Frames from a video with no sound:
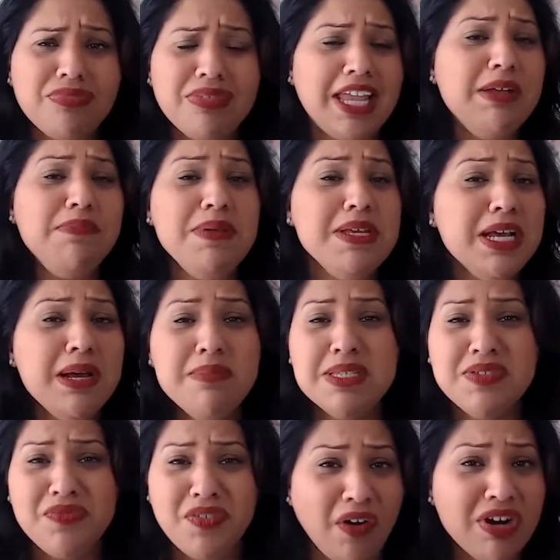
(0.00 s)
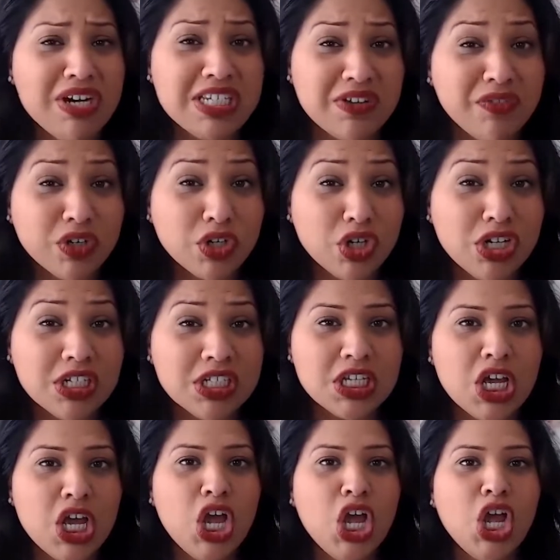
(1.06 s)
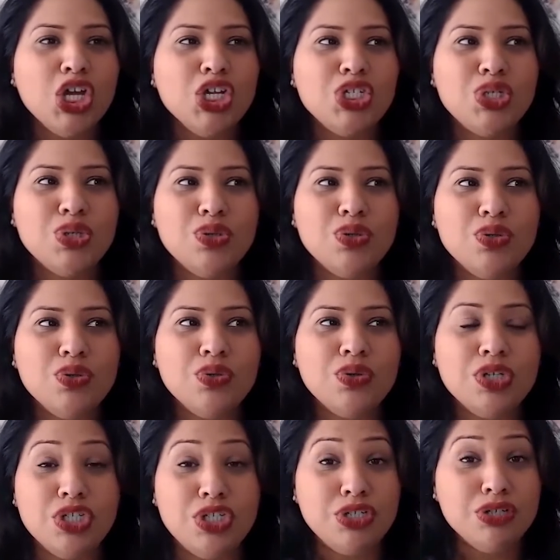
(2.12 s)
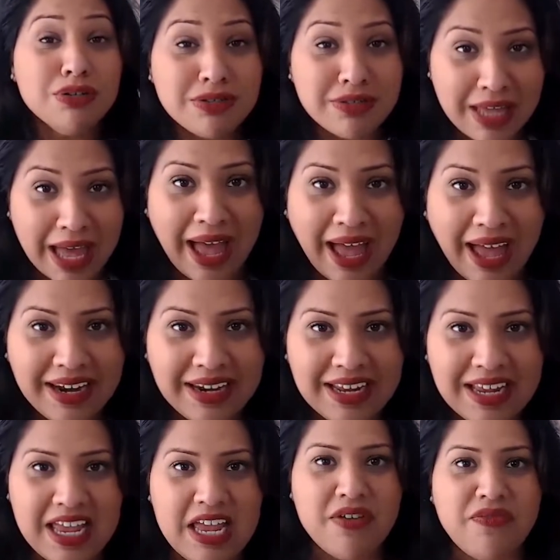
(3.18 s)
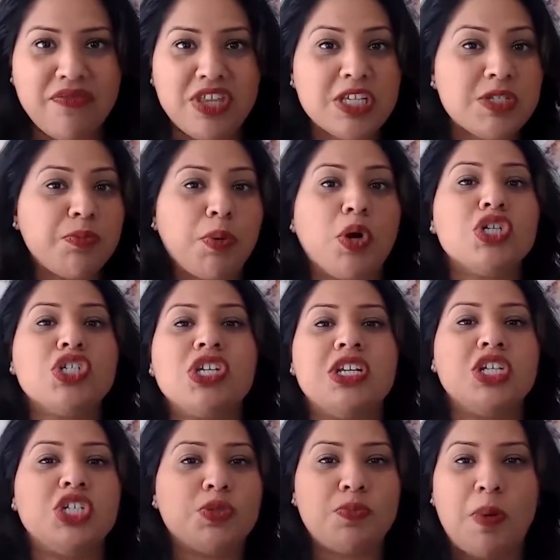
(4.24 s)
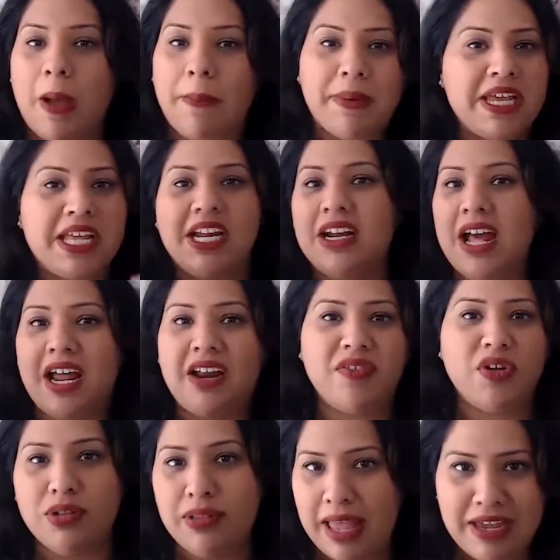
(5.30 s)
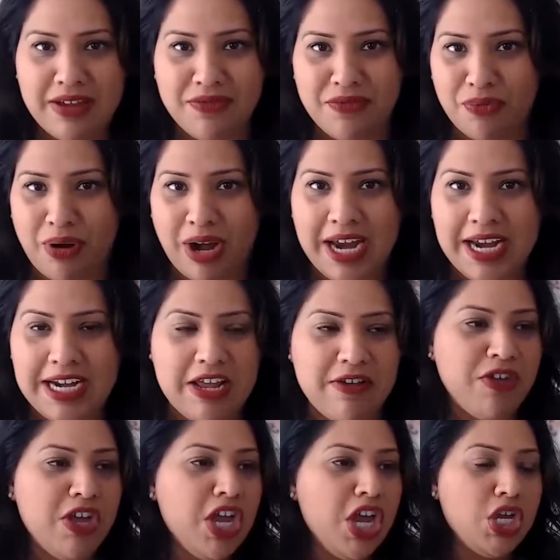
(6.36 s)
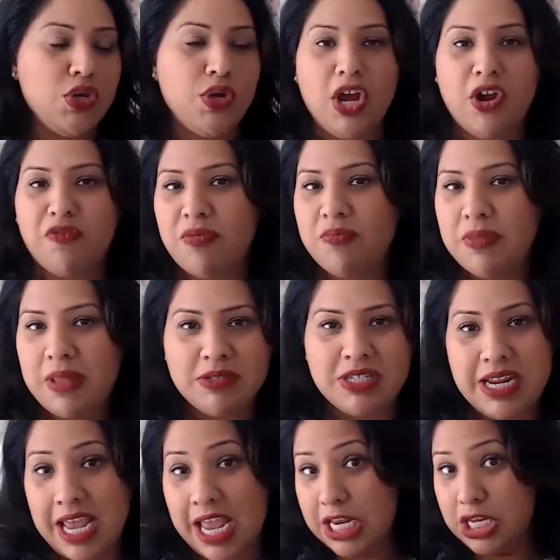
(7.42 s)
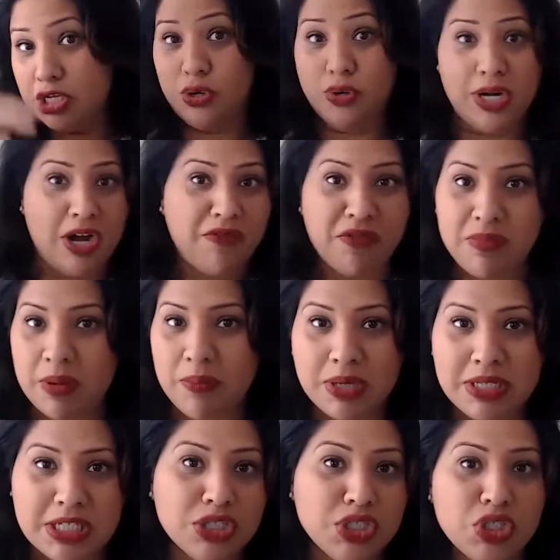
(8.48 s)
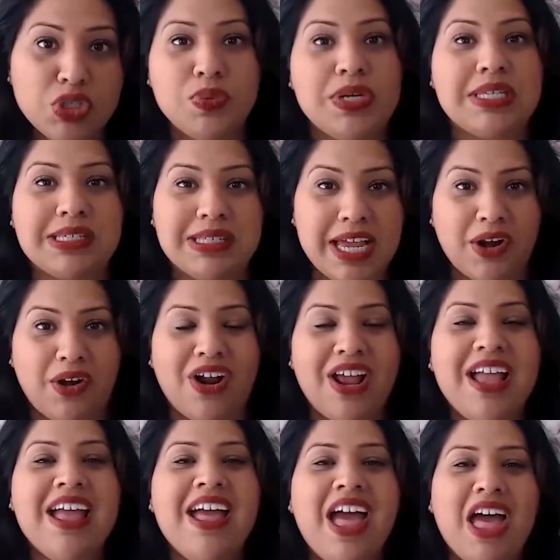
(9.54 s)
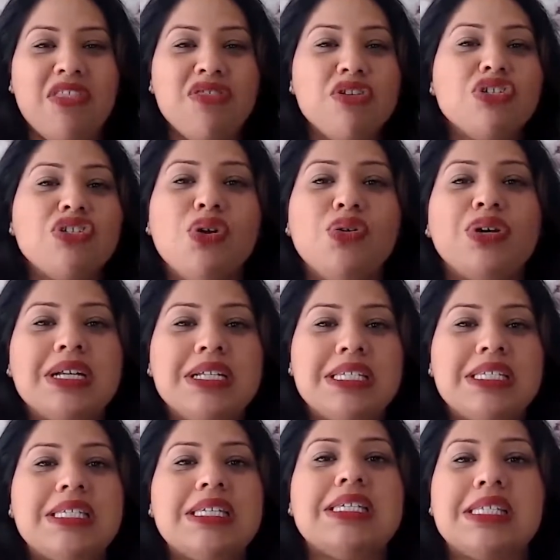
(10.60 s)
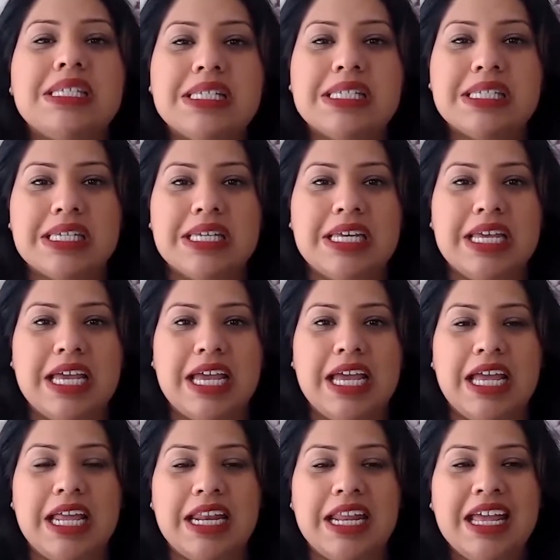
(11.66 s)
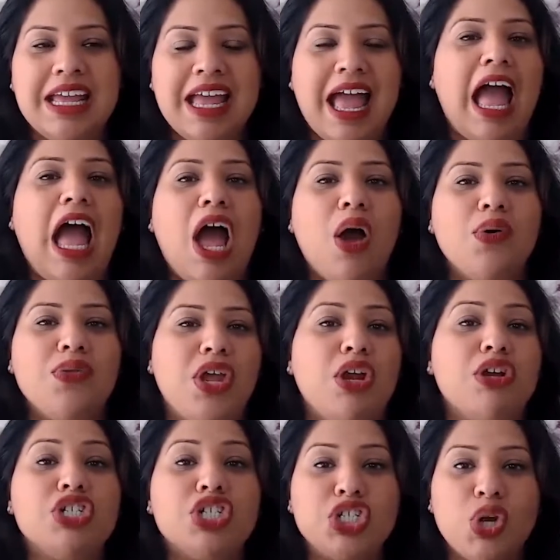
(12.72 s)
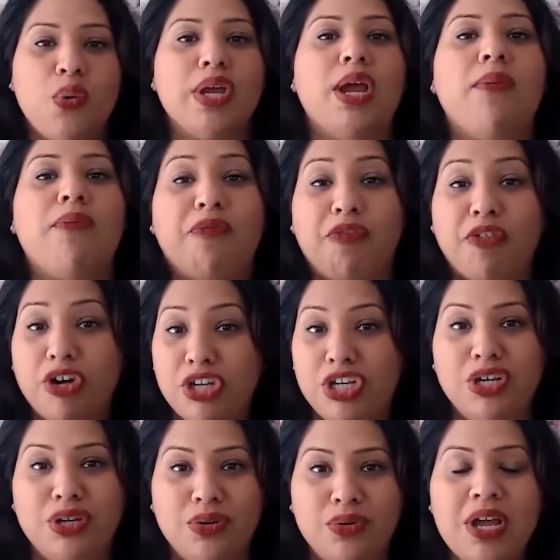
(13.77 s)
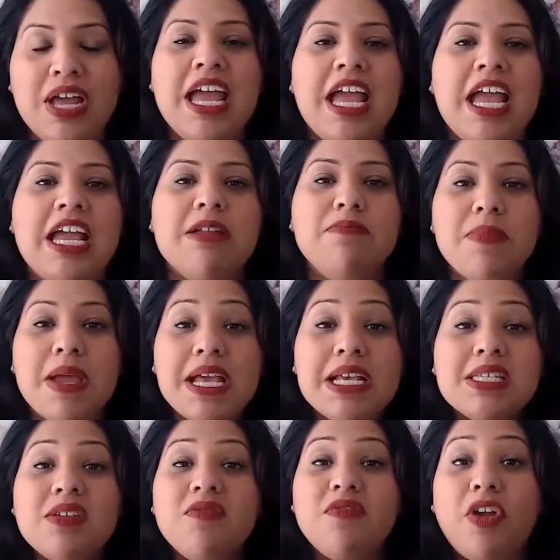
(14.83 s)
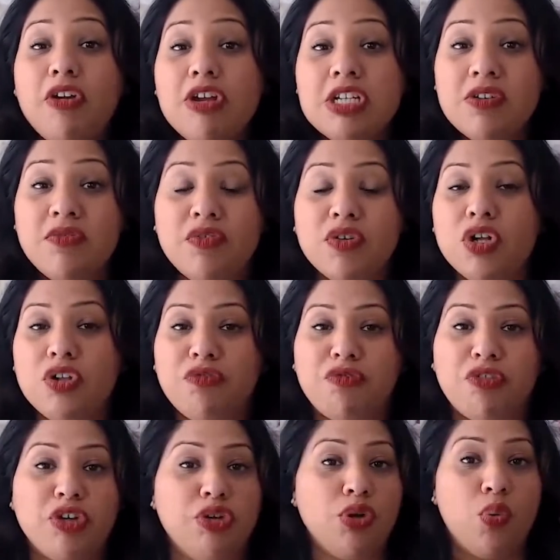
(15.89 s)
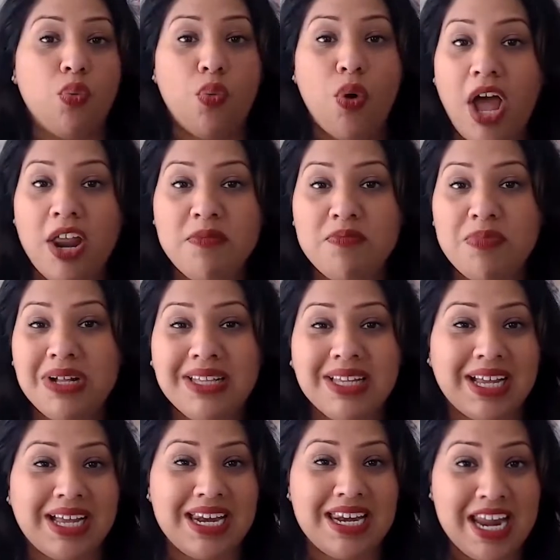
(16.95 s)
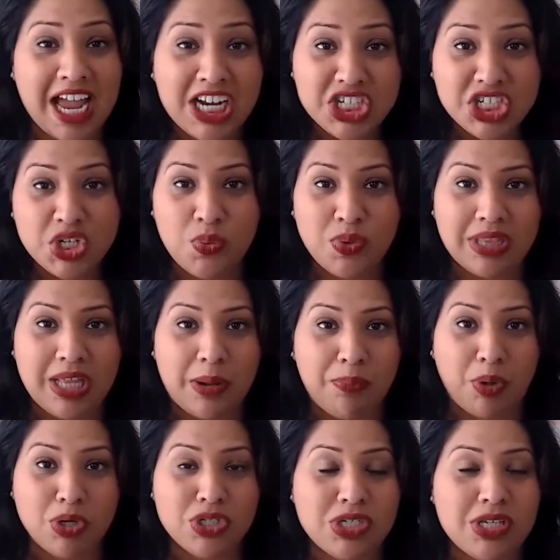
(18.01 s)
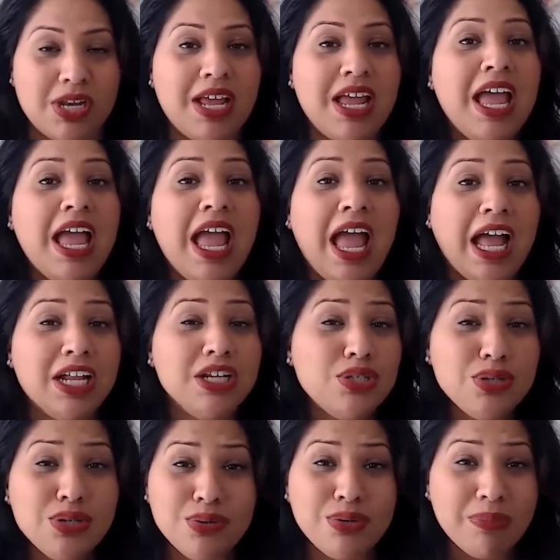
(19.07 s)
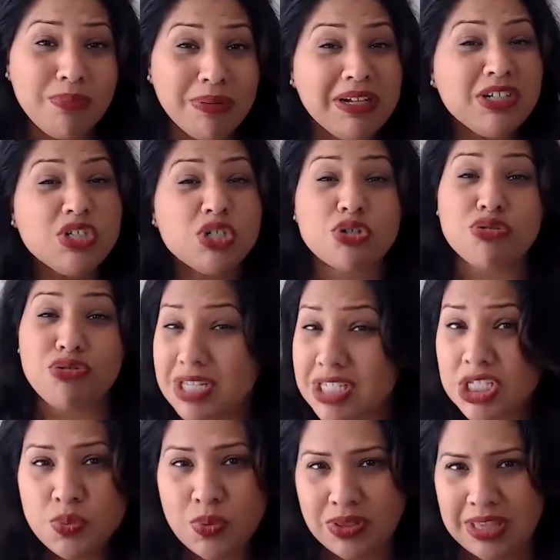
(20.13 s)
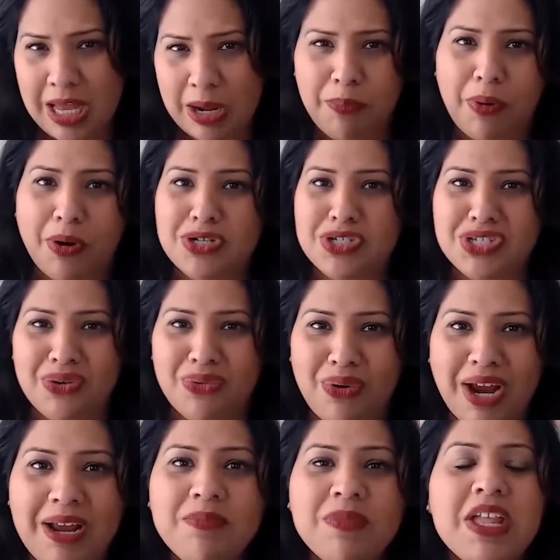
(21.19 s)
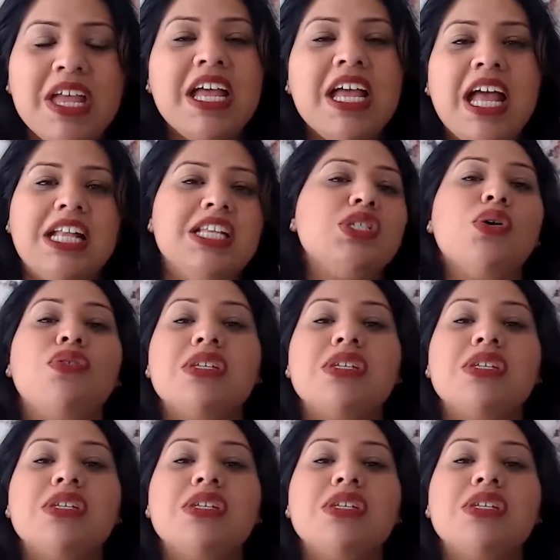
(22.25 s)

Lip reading: it becomes very difficult to do that if this person is just popping in and out of your life, right? If you hear from them today and you don't hear from them until 2 weeks later, and there's no consistency in how they are showing up for you, it makes it very difficult for you to, one, build a connection with that person, and two, build trust with that person, right? And so the